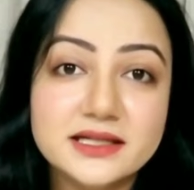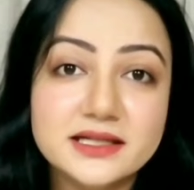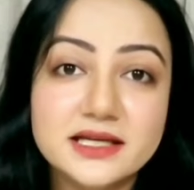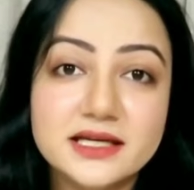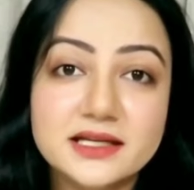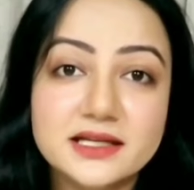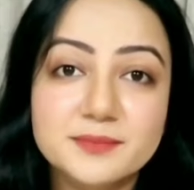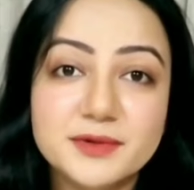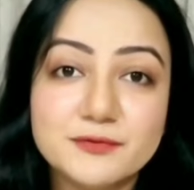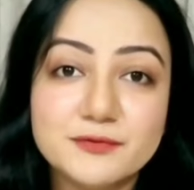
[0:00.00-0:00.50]

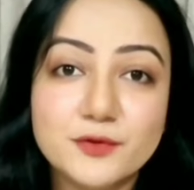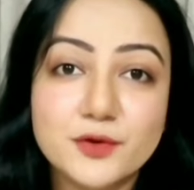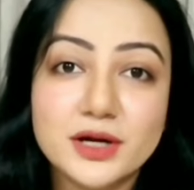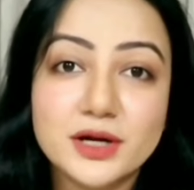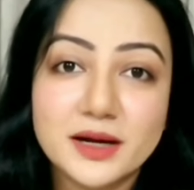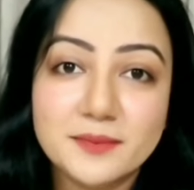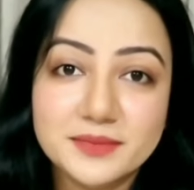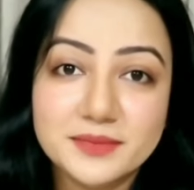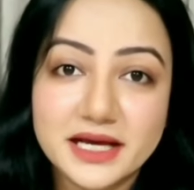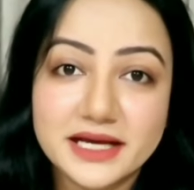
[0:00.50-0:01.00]
clean
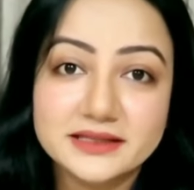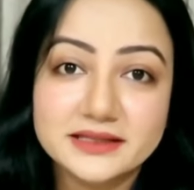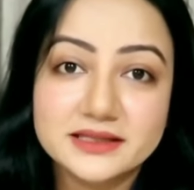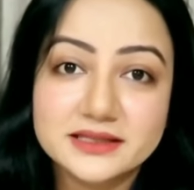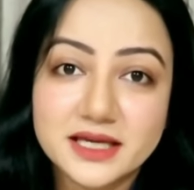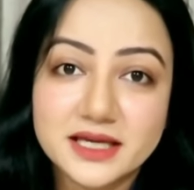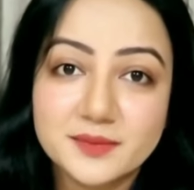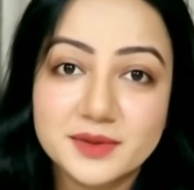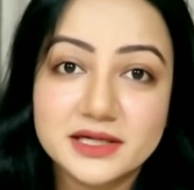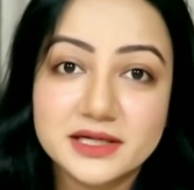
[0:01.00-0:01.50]
before applying
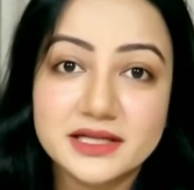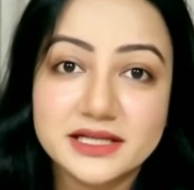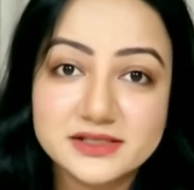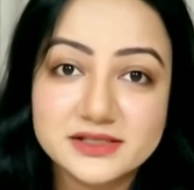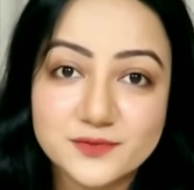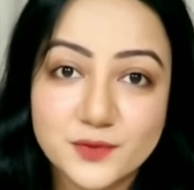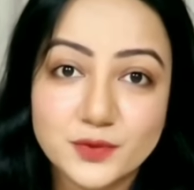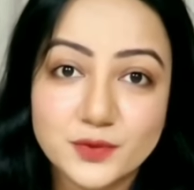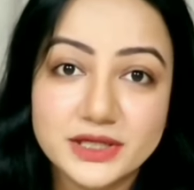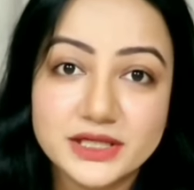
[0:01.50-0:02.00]
the chemical
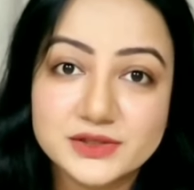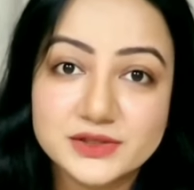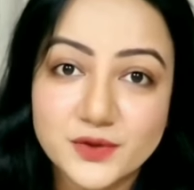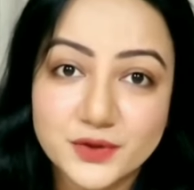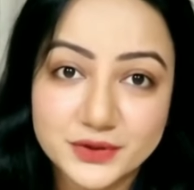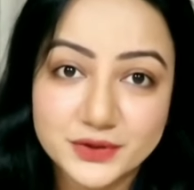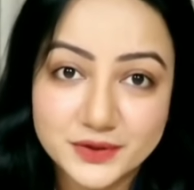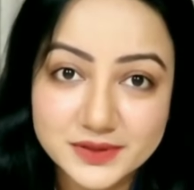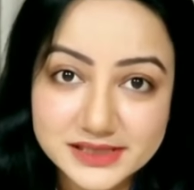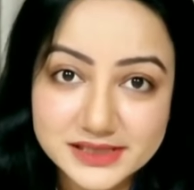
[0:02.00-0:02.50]
exfoliant
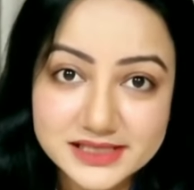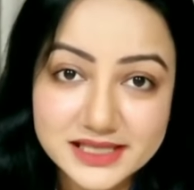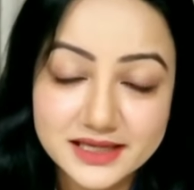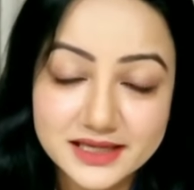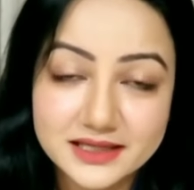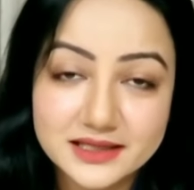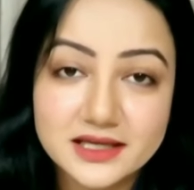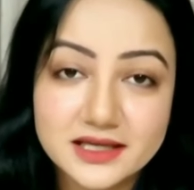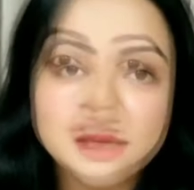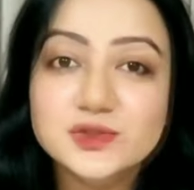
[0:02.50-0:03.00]
on your
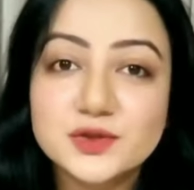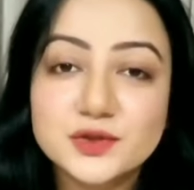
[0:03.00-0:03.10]
skin.